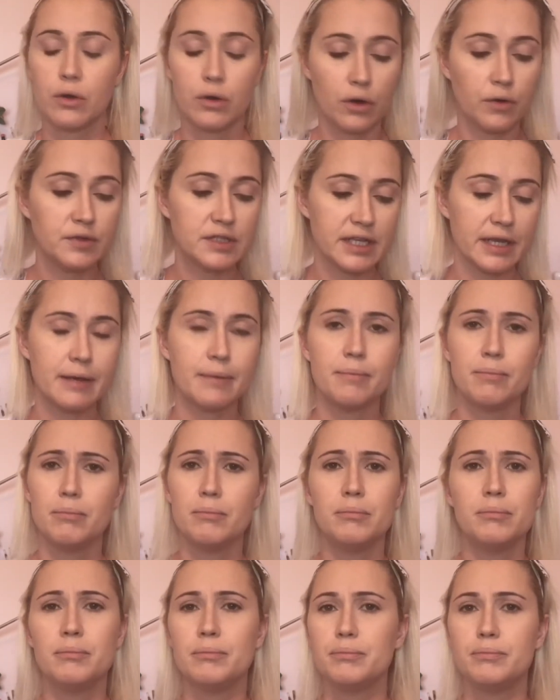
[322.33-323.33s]
obviously
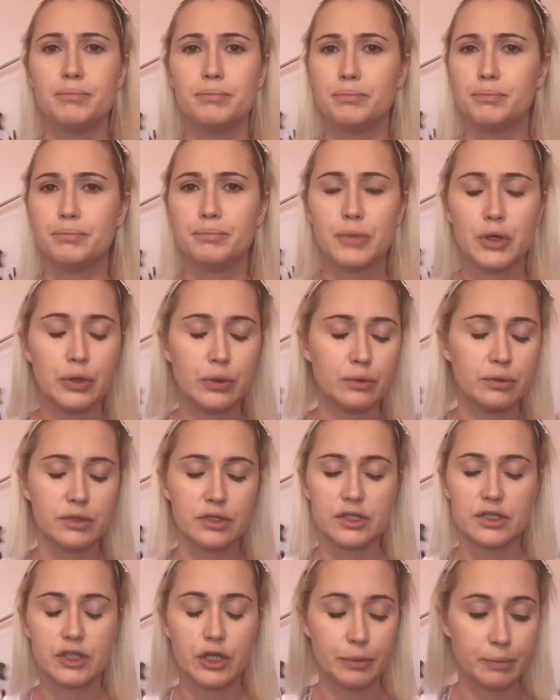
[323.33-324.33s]

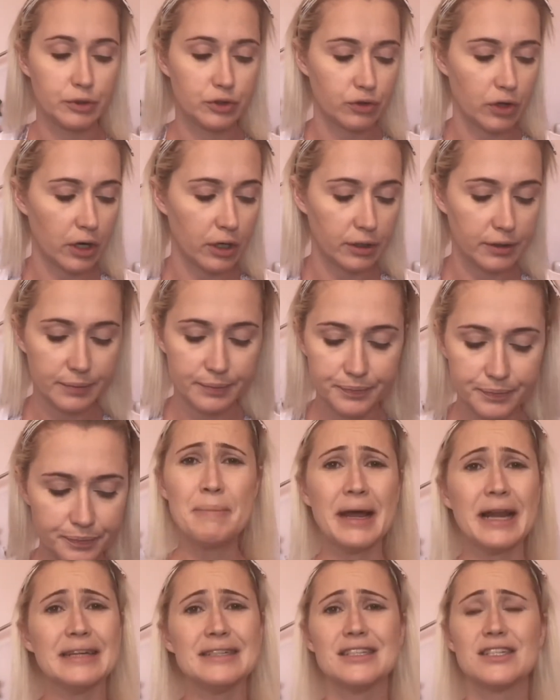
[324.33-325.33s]
Boots, Superdrug,
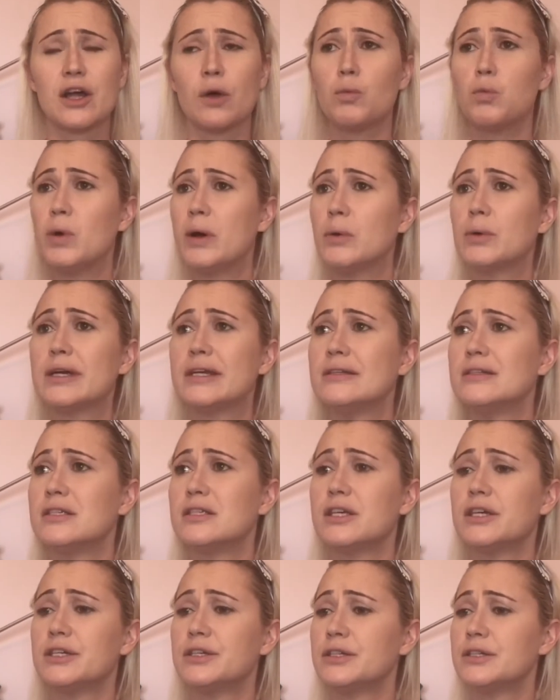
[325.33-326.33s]
places like
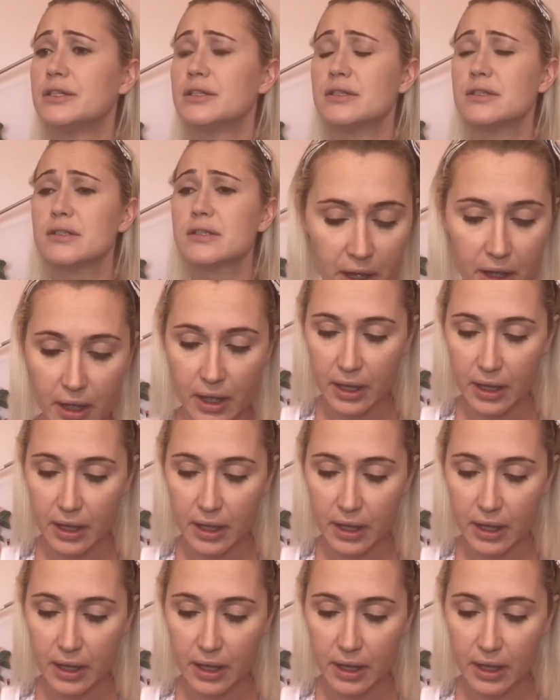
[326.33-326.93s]
Wilkinson's.